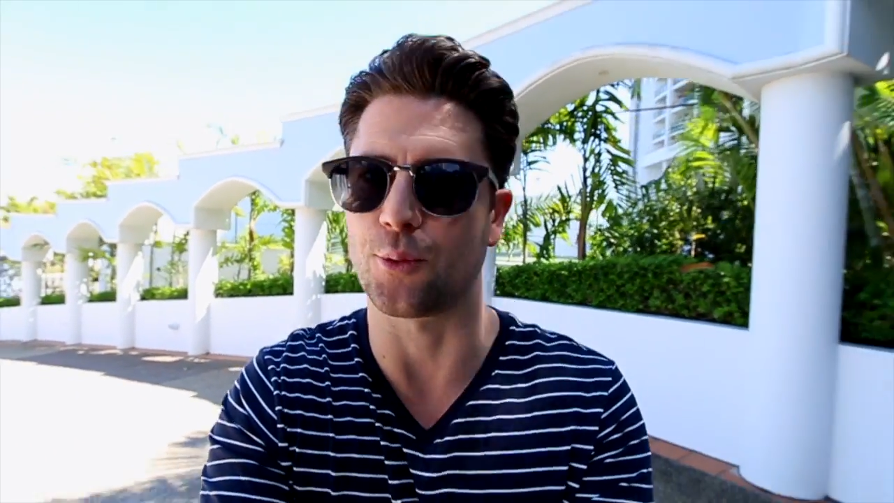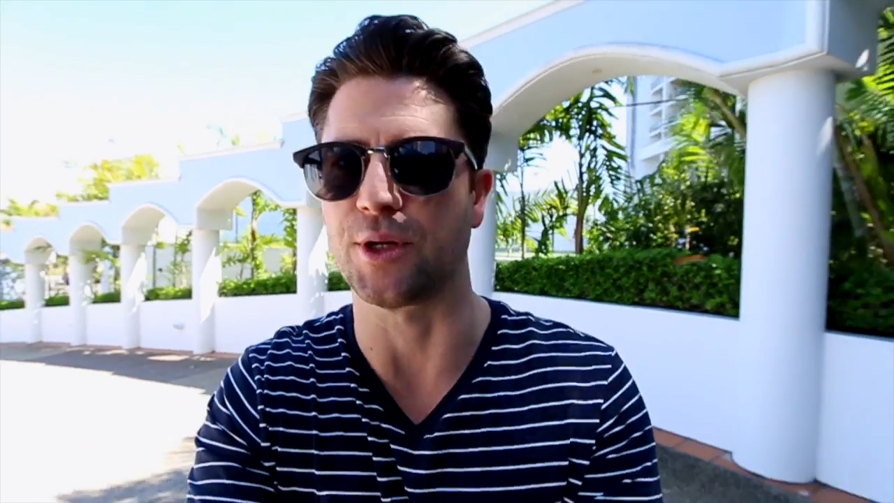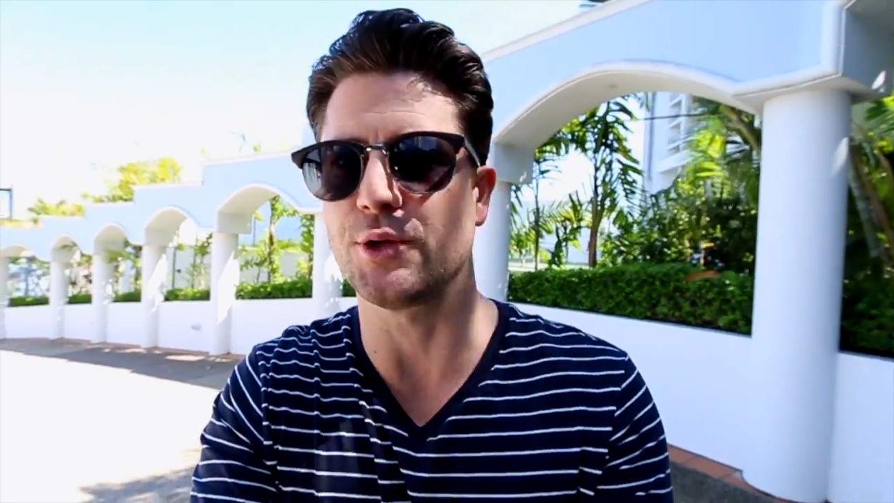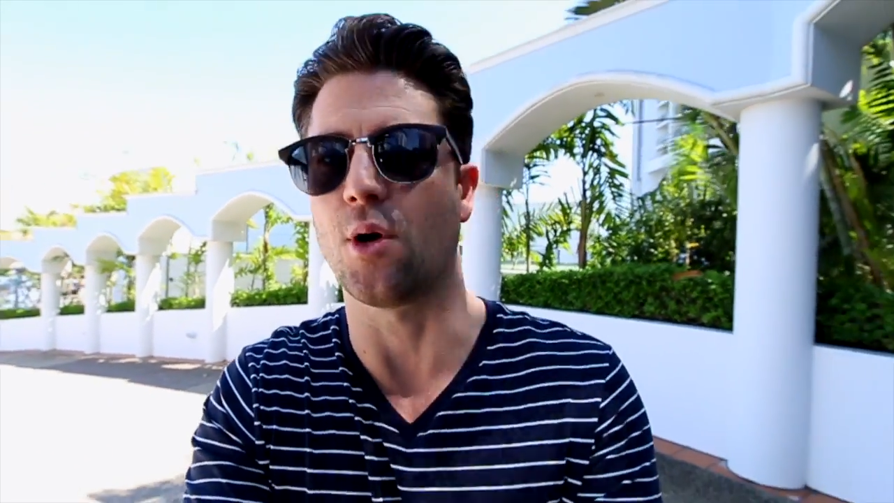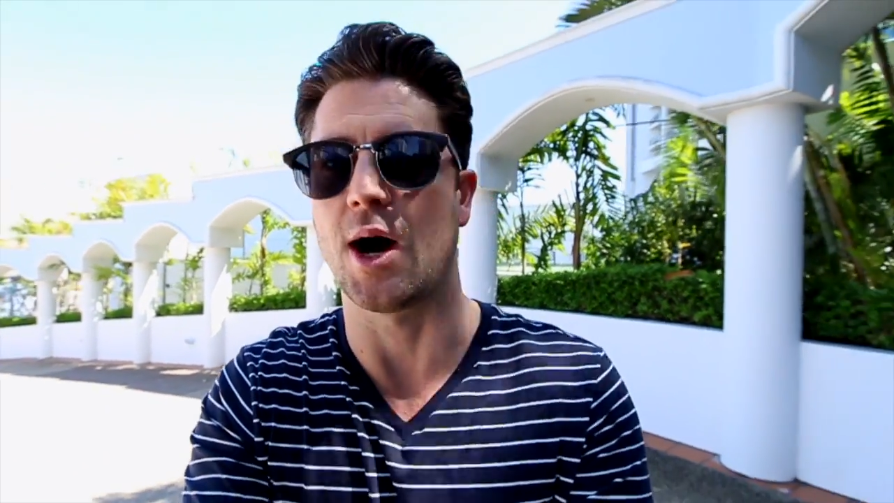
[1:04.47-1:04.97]

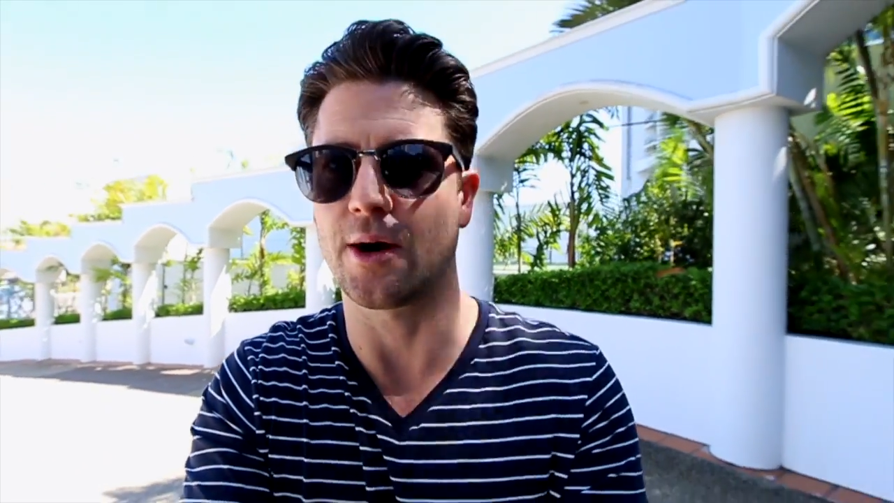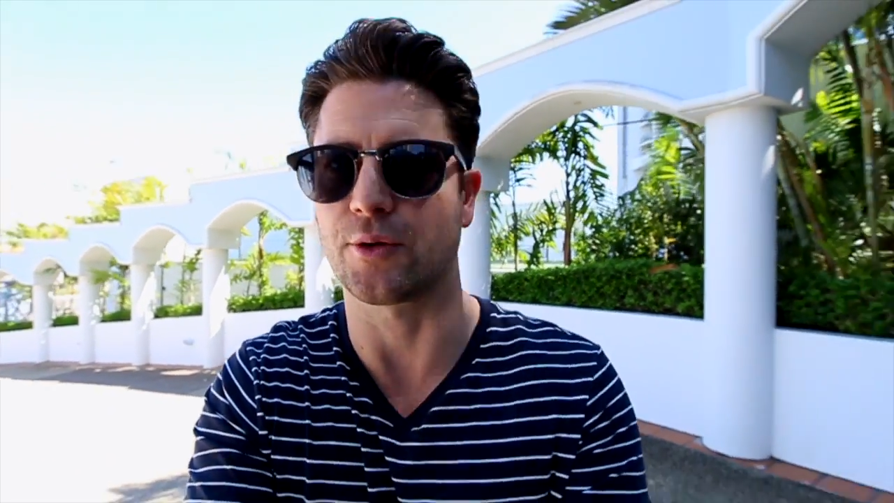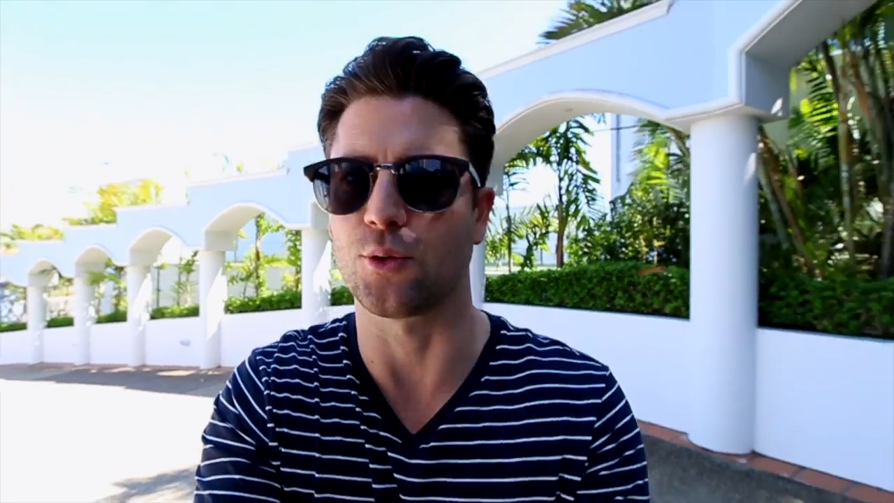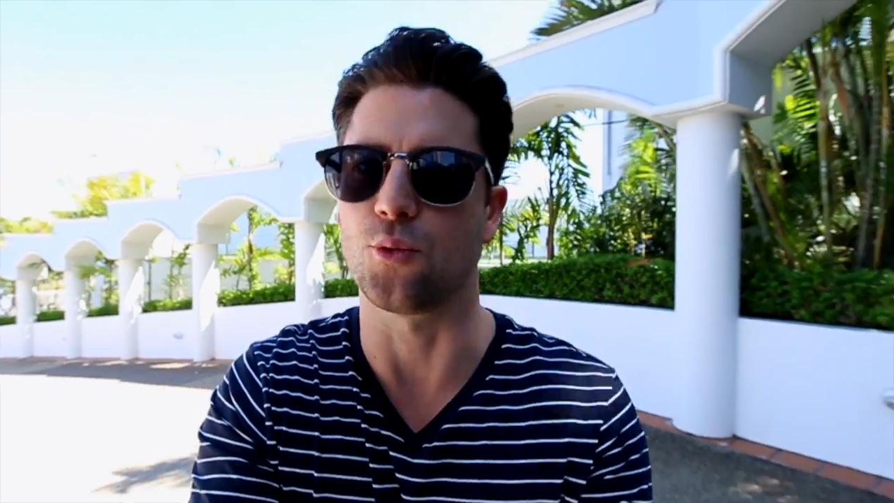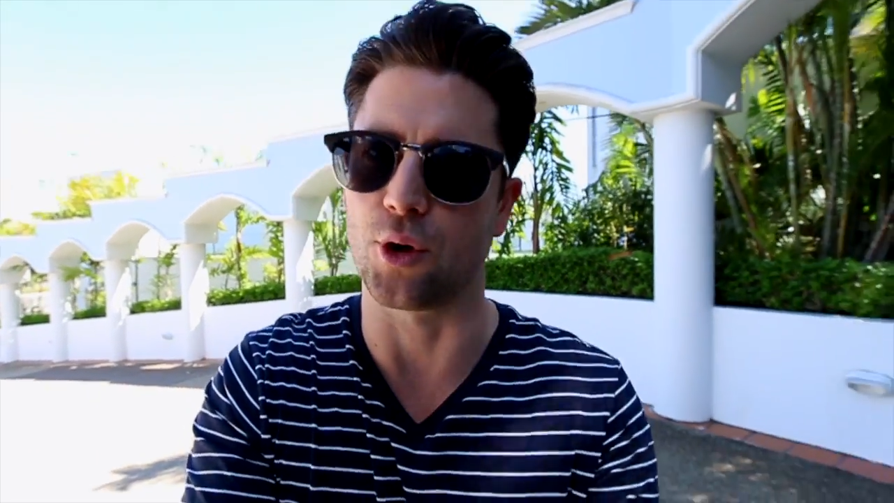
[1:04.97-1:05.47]
when you are
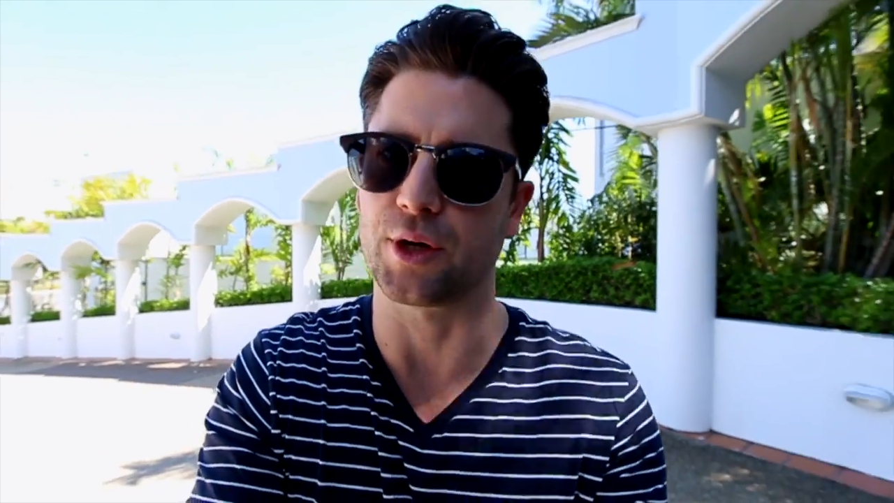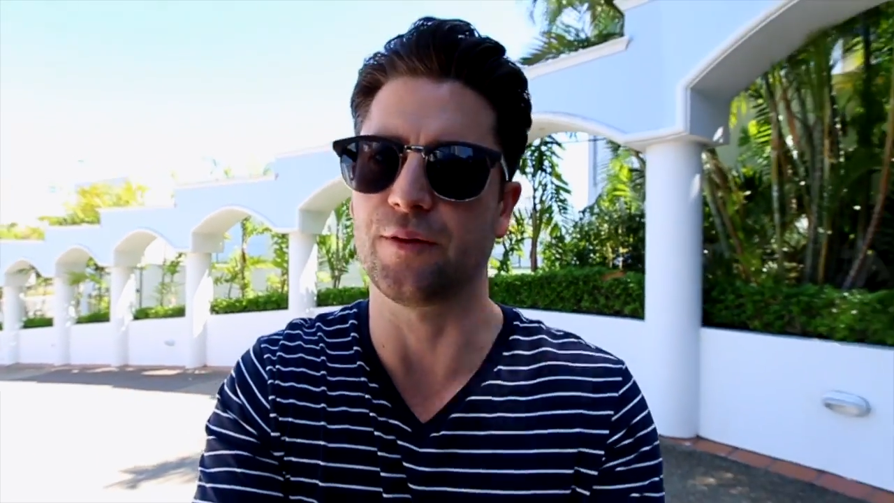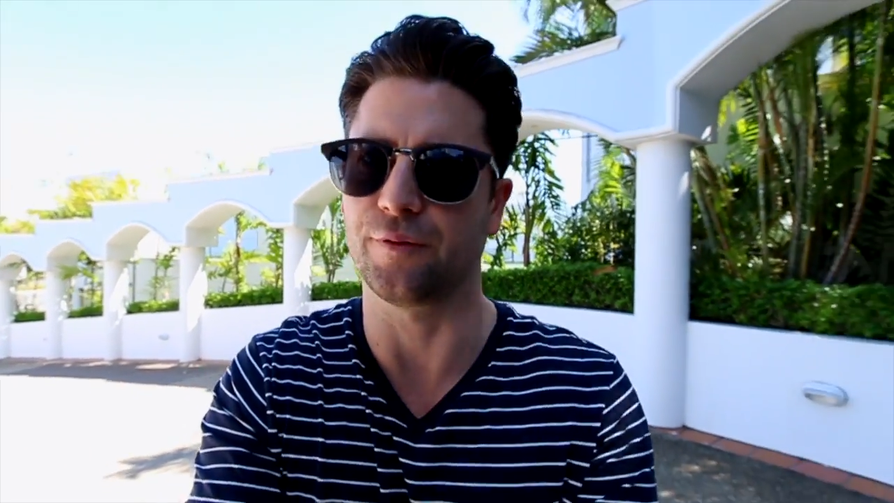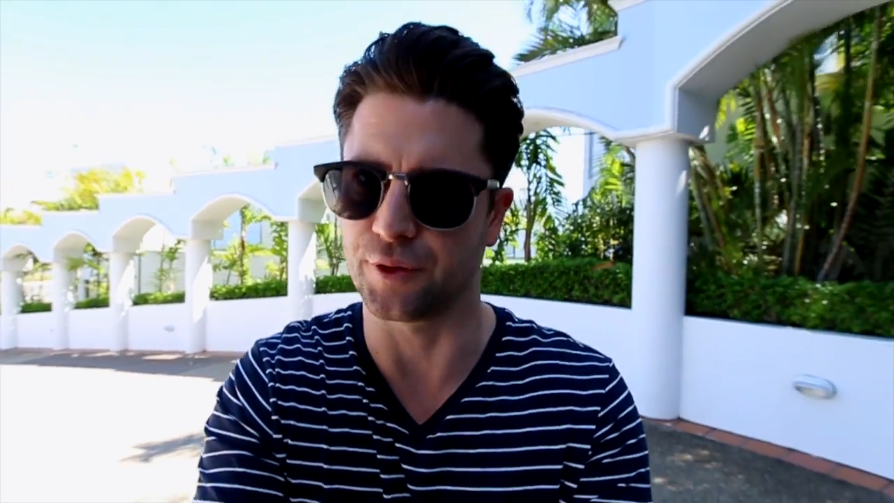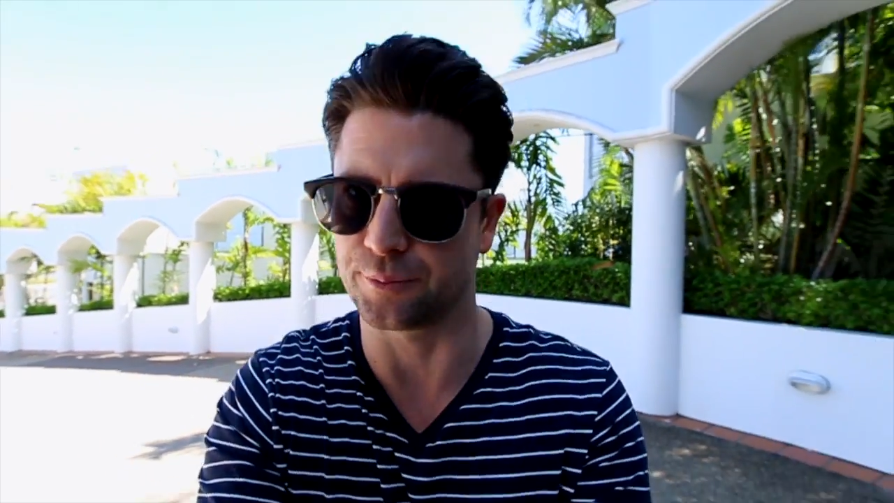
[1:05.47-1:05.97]
on a
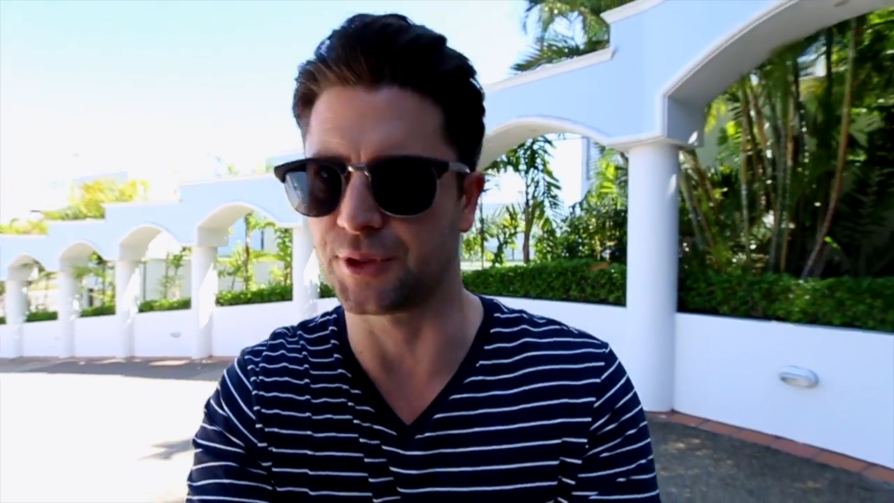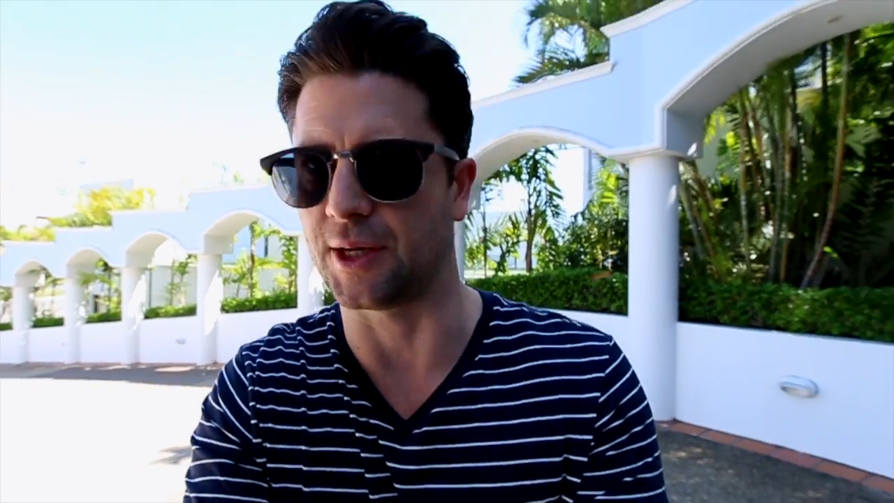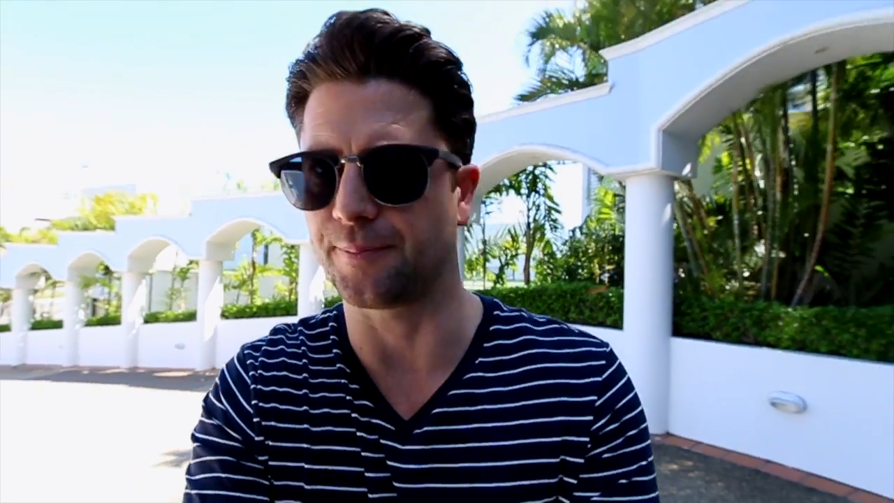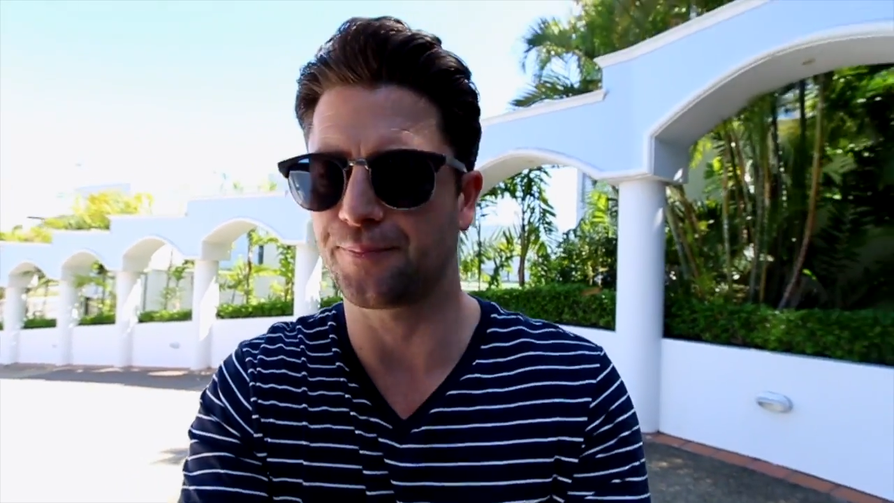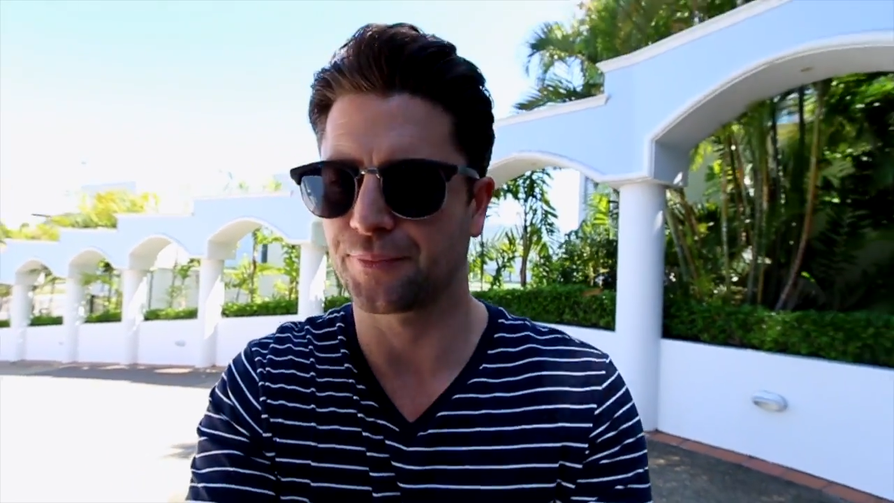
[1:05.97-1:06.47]
working film set.